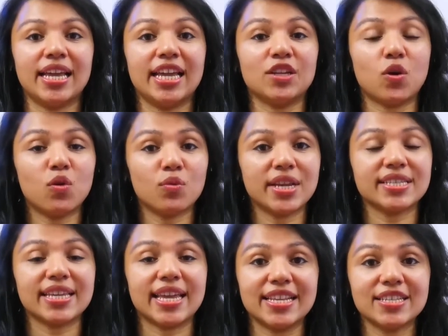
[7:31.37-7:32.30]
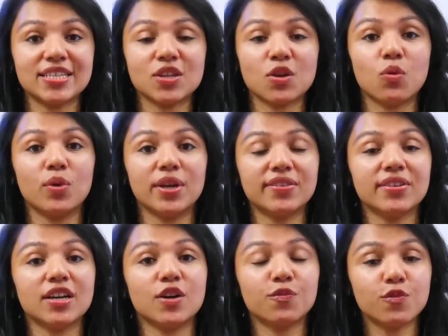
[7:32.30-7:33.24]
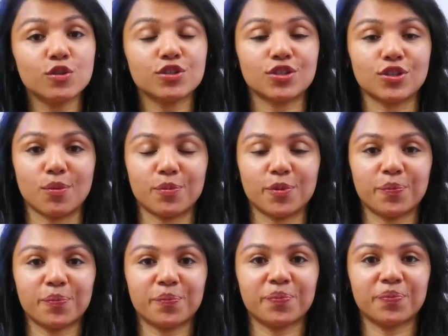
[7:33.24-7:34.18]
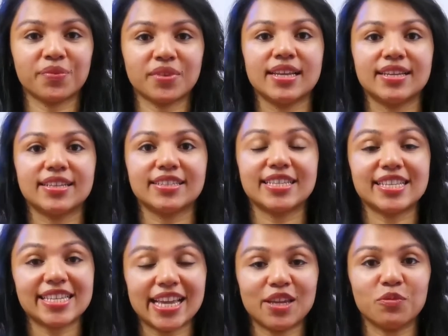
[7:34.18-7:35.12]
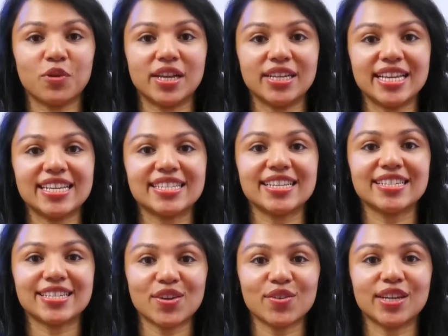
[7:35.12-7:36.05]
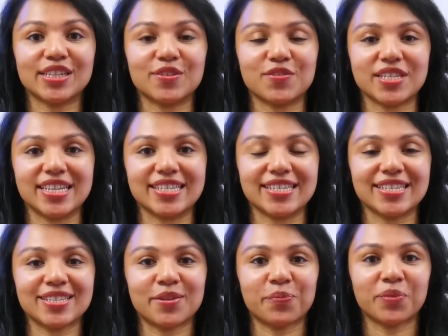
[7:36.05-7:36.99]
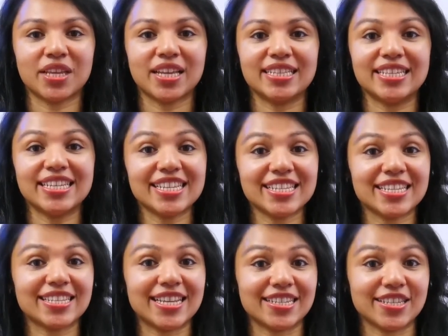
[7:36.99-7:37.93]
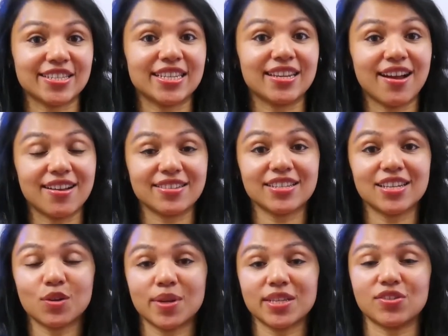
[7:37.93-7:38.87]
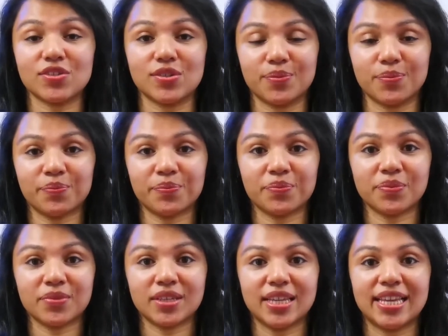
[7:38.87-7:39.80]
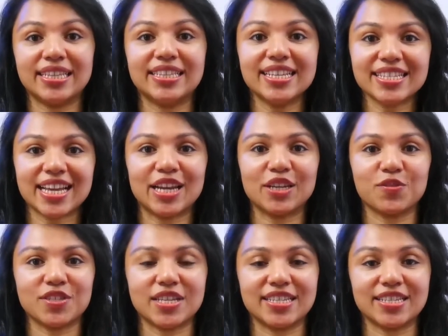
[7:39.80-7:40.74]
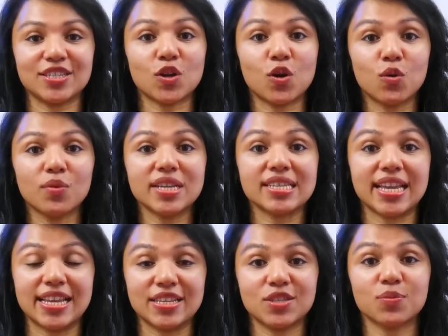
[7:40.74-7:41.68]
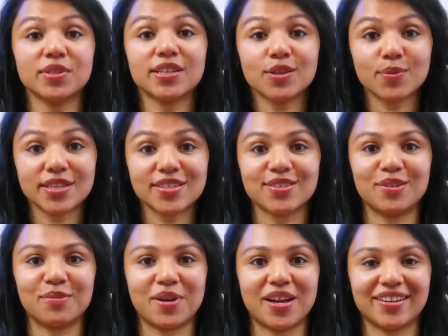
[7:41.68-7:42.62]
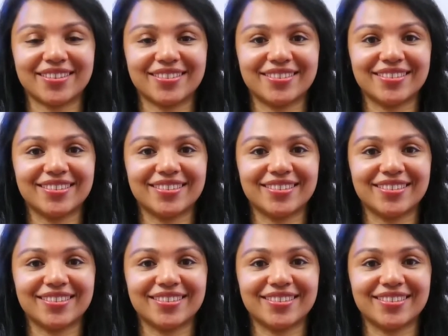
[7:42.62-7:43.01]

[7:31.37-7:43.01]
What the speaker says: It always ends with a full stop. The second one is interrogative sentence. This is a sentence that asks a question. This kind of sentence always ends with a question mark.